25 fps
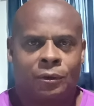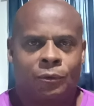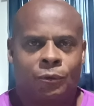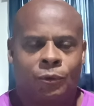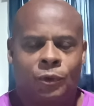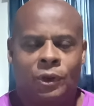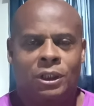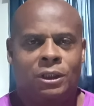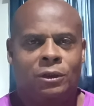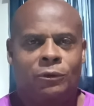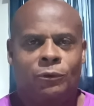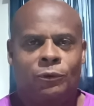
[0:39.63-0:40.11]

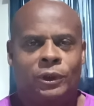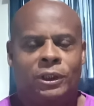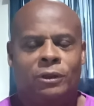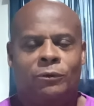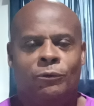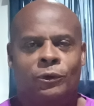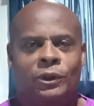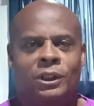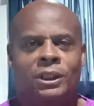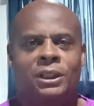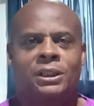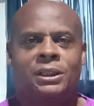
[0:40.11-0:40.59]
What do
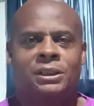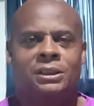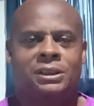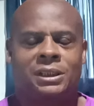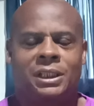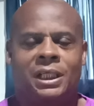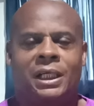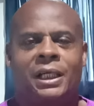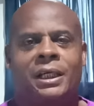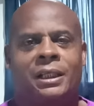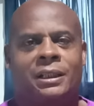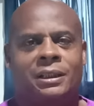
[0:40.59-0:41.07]
we really
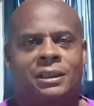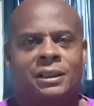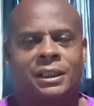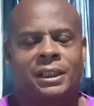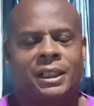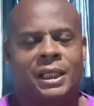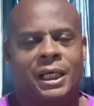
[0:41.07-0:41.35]
stand to